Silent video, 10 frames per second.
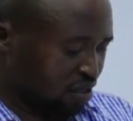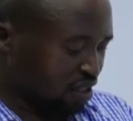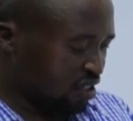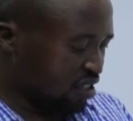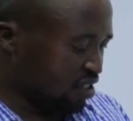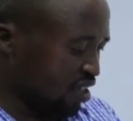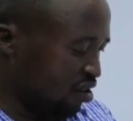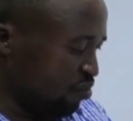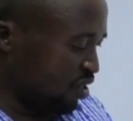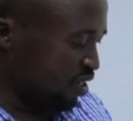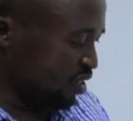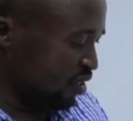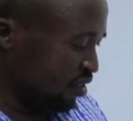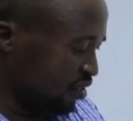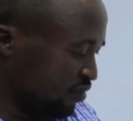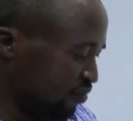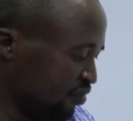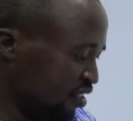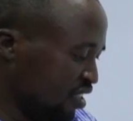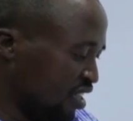That is how many
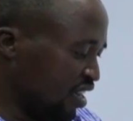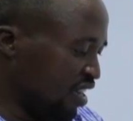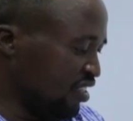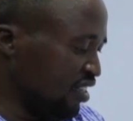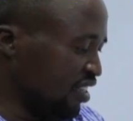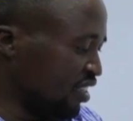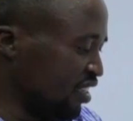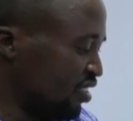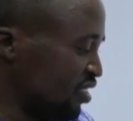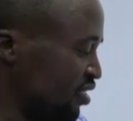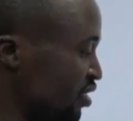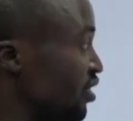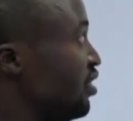8 letters?